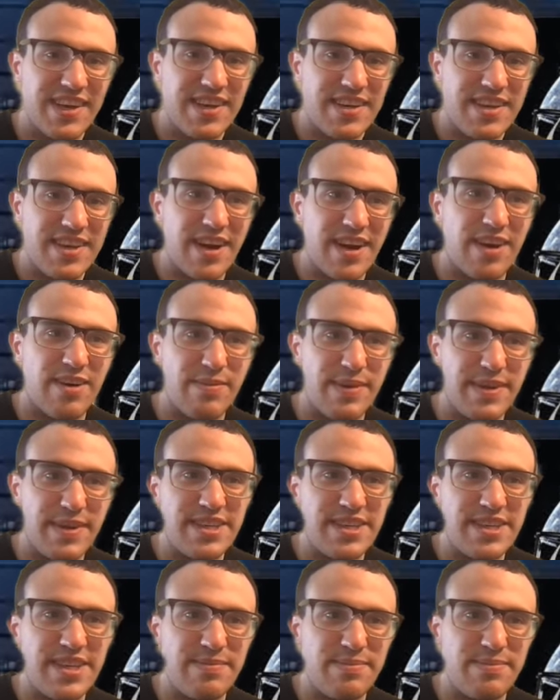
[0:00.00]
James,
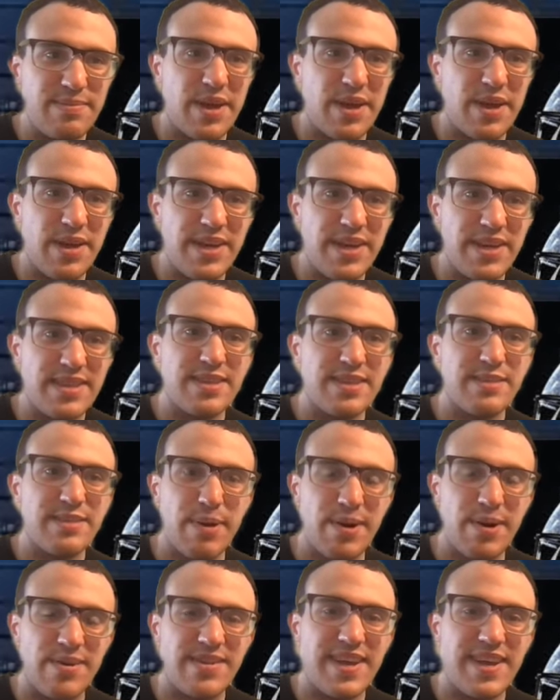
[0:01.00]
you get his
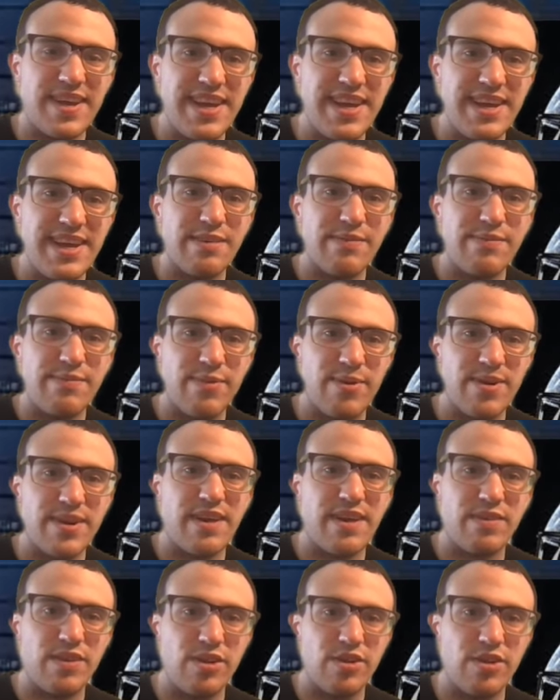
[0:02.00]
birthday, he can afford to
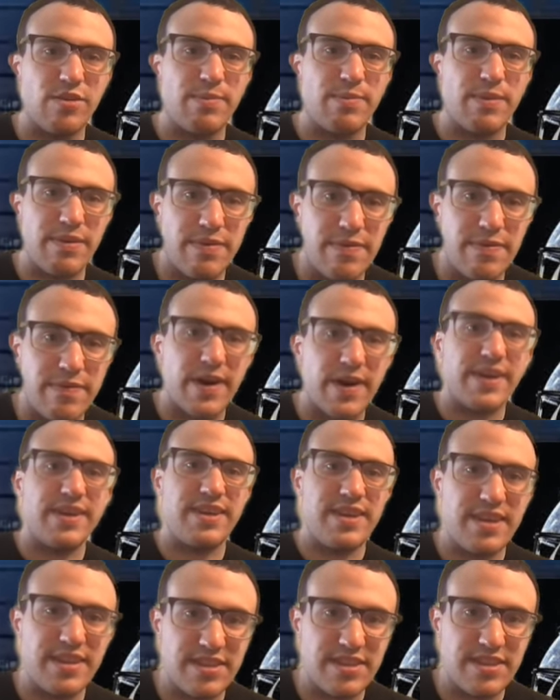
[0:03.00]
have a little bit of fun. He
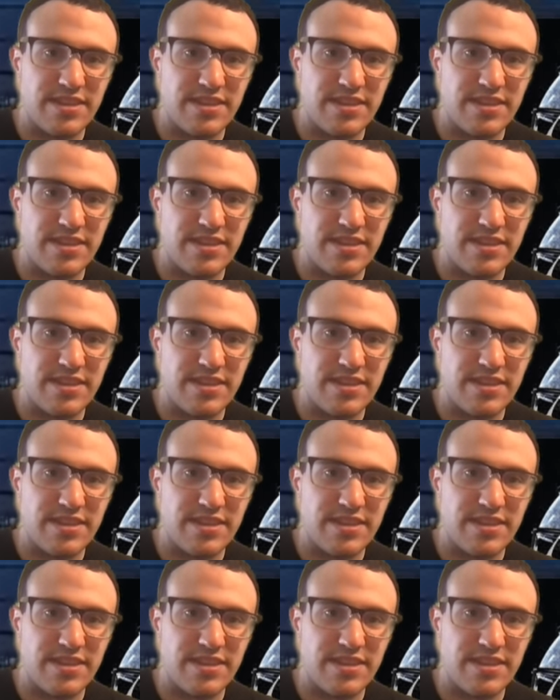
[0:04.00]
can just